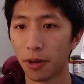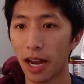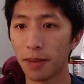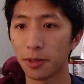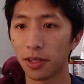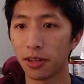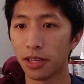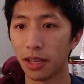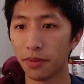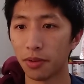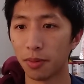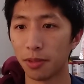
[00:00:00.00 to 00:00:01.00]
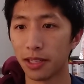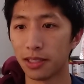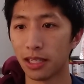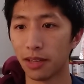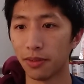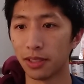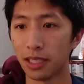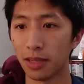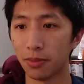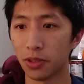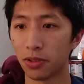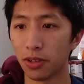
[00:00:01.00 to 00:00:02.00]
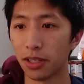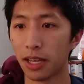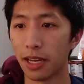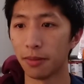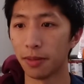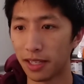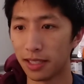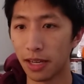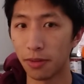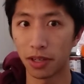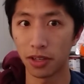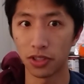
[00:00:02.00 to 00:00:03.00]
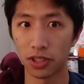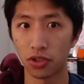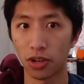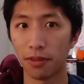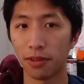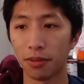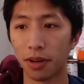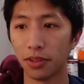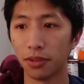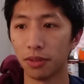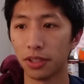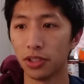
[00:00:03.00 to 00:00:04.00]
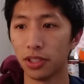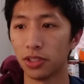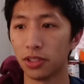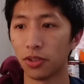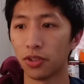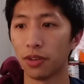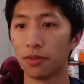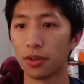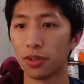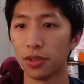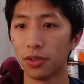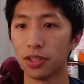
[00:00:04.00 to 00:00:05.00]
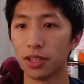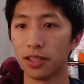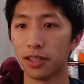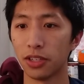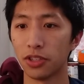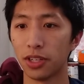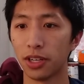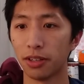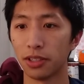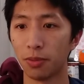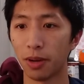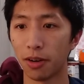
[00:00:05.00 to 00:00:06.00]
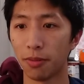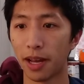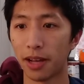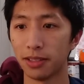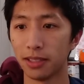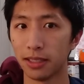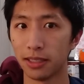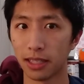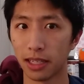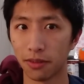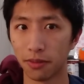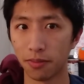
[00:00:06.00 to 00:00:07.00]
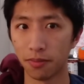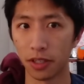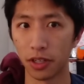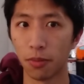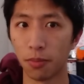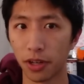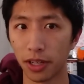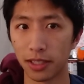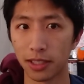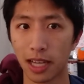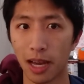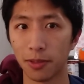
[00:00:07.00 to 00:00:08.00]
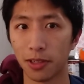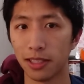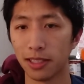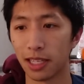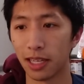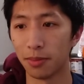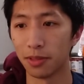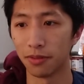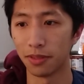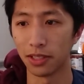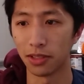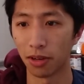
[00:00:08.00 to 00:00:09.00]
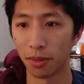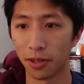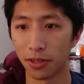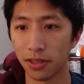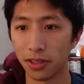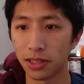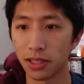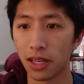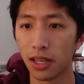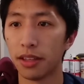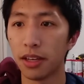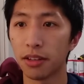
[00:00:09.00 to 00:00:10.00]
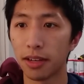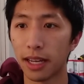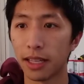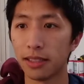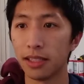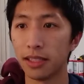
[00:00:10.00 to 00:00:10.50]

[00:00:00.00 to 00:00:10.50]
perhaps it could even replace the Evil Team storyline, because then we could just travel around the region searching for clues on the legendary's whereabouts instead of, putting a stop to the schemes of these criminals. On the other hand,